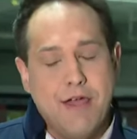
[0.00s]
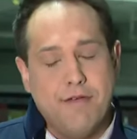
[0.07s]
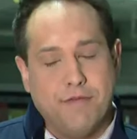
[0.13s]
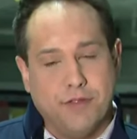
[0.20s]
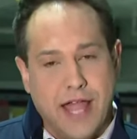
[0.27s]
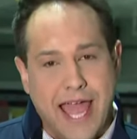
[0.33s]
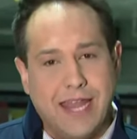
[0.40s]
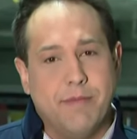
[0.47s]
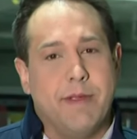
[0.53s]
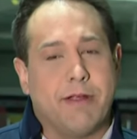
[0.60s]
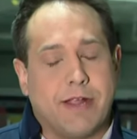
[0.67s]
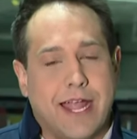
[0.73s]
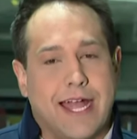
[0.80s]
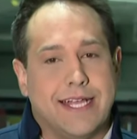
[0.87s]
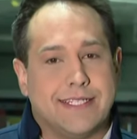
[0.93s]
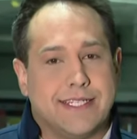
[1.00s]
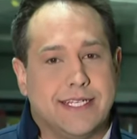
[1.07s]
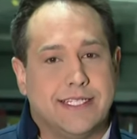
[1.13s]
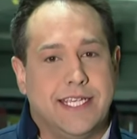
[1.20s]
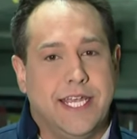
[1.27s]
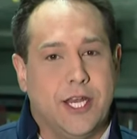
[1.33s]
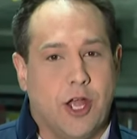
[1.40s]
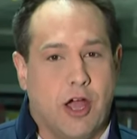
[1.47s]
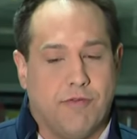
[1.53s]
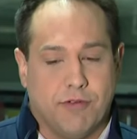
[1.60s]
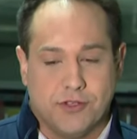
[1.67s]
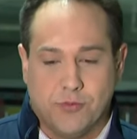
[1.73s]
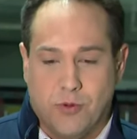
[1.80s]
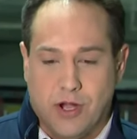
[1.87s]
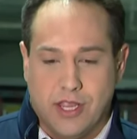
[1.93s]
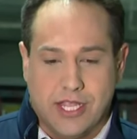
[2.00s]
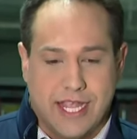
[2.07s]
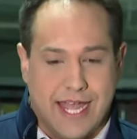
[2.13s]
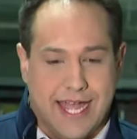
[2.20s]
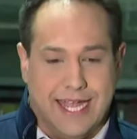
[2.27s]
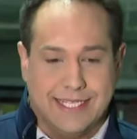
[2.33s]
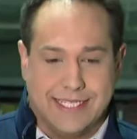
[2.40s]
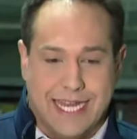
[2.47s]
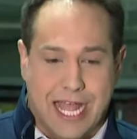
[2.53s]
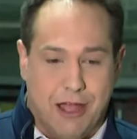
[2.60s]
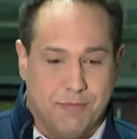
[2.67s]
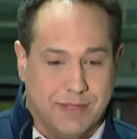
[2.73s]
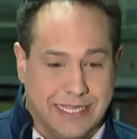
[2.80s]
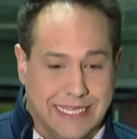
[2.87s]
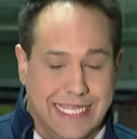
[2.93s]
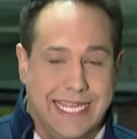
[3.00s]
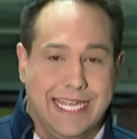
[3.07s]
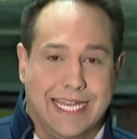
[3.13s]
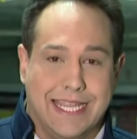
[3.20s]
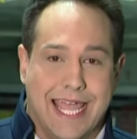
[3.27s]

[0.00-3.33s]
Vladimir Konstantinov was one of the guys that helped lead